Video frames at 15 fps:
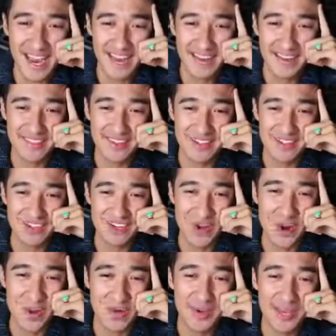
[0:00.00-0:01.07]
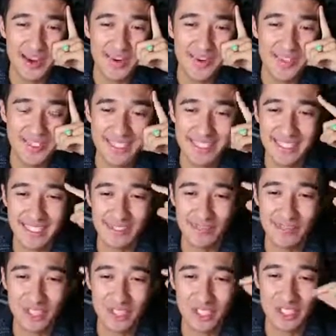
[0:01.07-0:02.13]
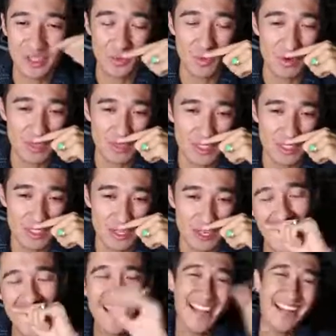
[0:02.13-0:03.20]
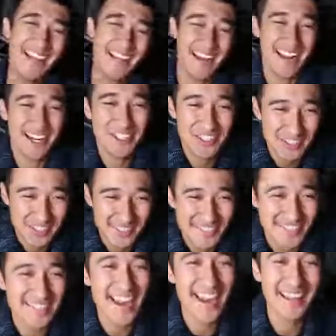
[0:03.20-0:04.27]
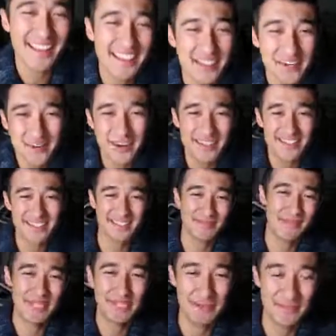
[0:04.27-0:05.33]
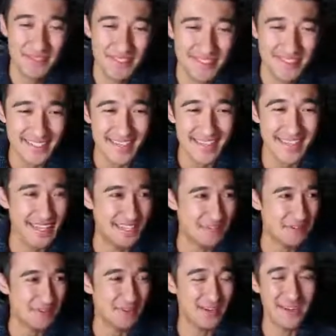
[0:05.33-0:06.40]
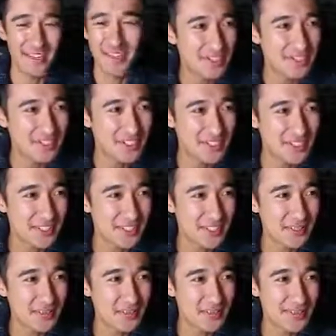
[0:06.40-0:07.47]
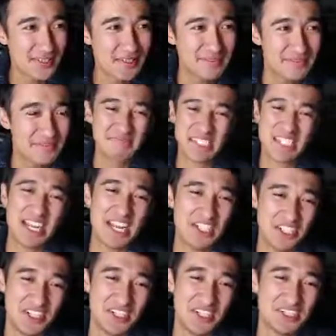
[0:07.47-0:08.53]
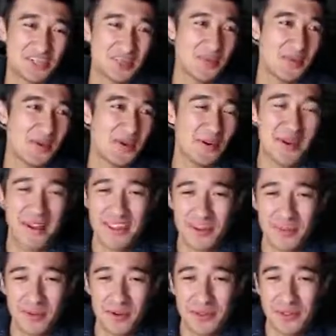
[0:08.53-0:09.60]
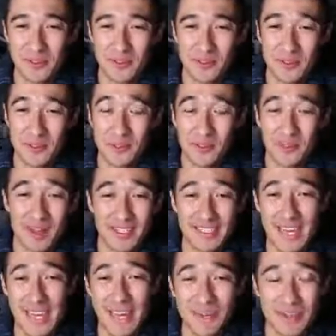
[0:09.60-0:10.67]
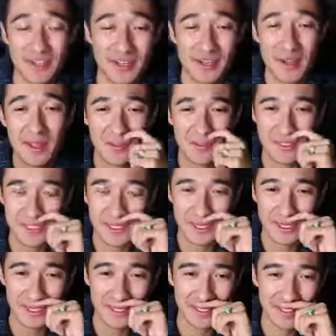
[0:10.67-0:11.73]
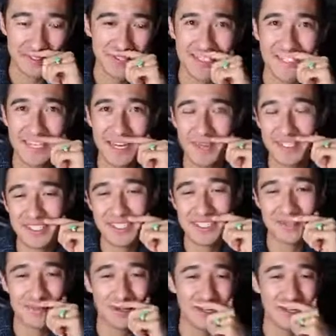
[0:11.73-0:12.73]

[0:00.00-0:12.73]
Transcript: and there's no guarantee if this shit works. I like it actually. This is kind of like a Craigslist meetup. This is not that different. There's just a little bit of sketchiness on whether or not the person who returned the product to Amazon was trying to scam the system or